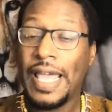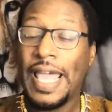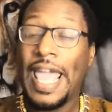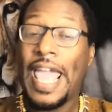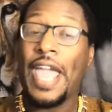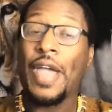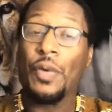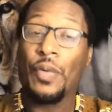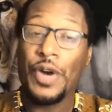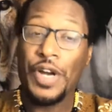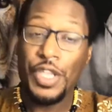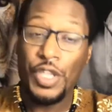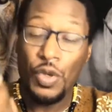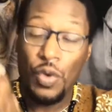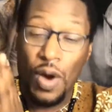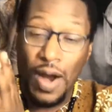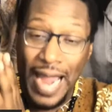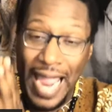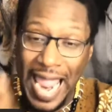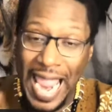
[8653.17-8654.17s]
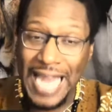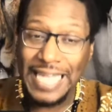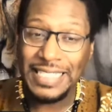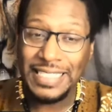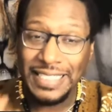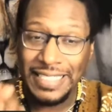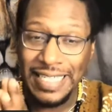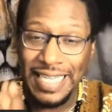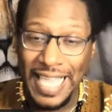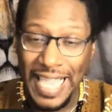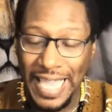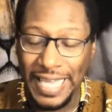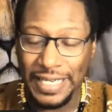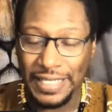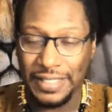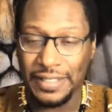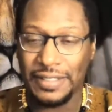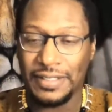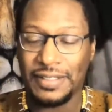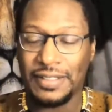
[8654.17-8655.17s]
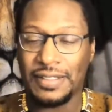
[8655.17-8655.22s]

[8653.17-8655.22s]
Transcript: and where you are actually headed.